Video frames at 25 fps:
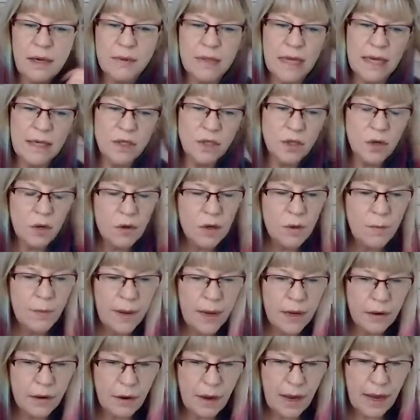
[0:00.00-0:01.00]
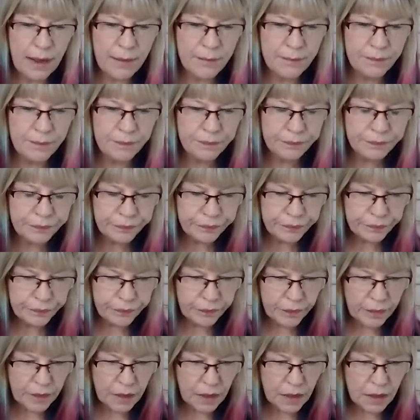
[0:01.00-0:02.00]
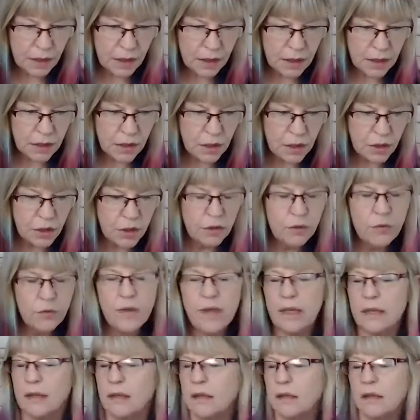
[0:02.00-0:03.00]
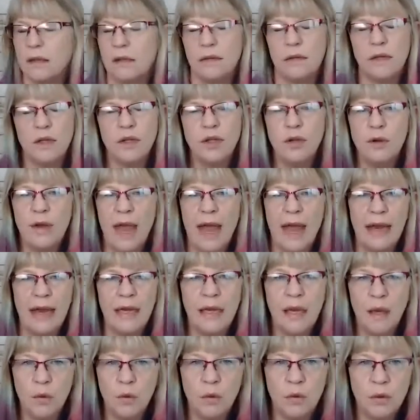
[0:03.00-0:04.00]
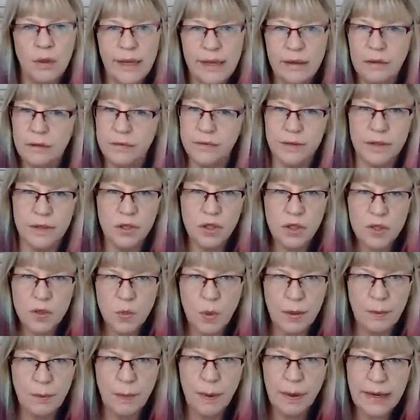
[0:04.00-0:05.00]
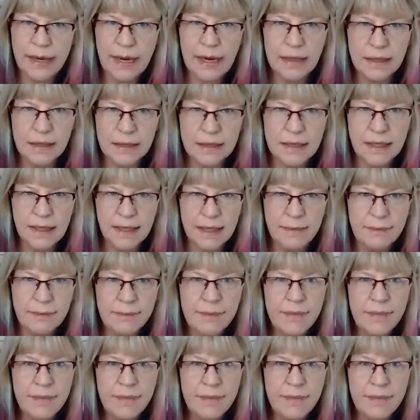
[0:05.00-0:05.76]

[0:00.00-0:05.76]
I talk about that you can't eat a whole elephant just one bite at a time.